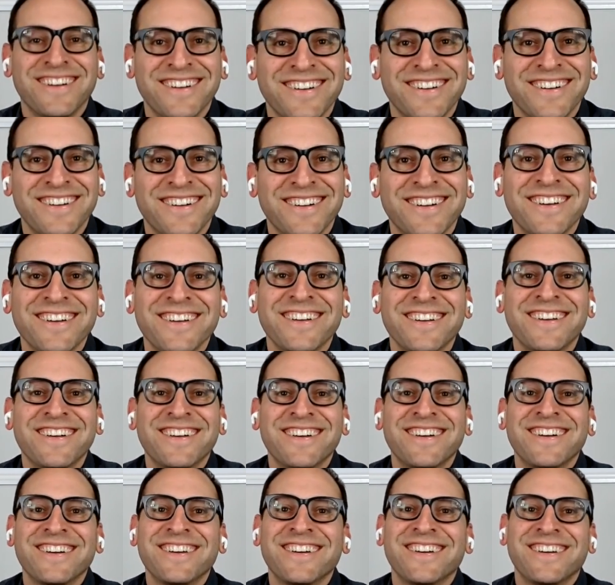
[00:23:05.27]

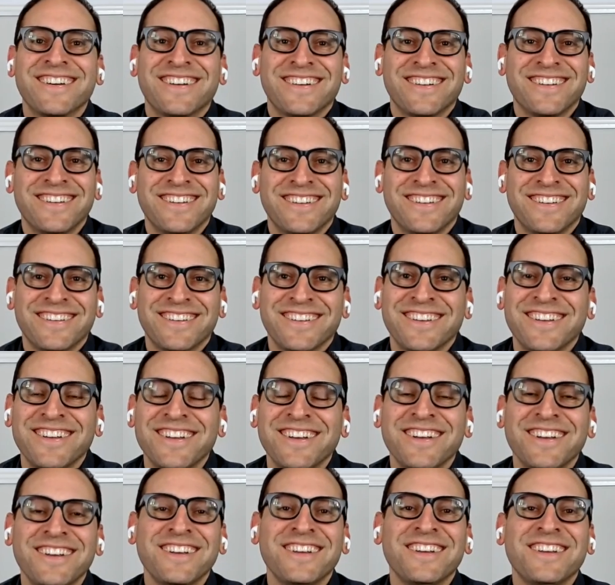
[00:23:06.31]

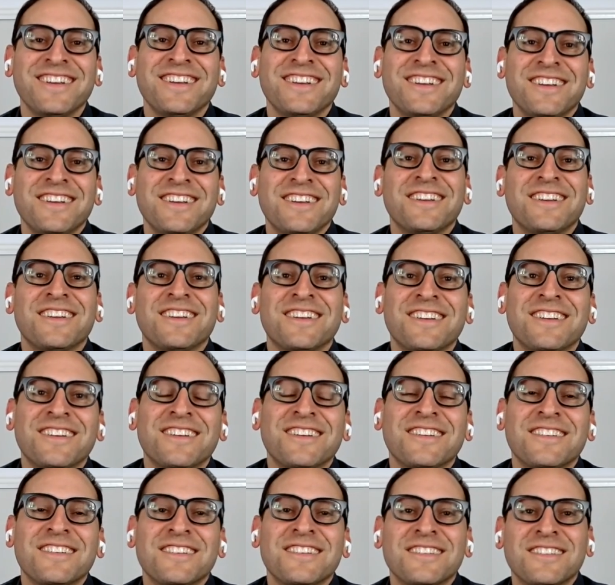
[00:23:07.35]

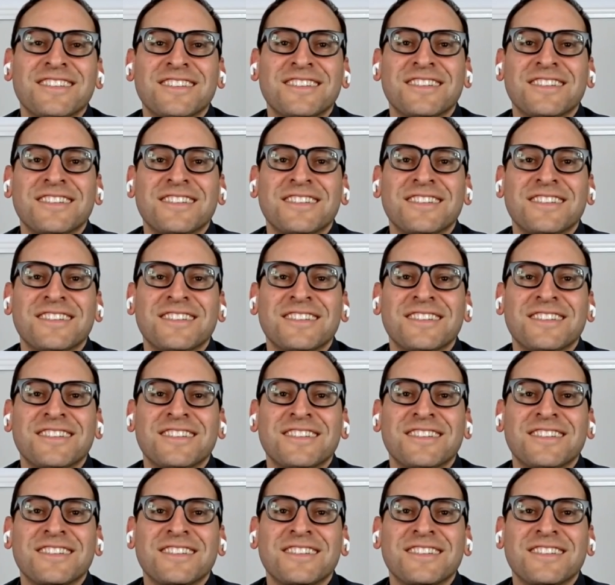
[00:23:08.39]
No words are spoken by the person on screen.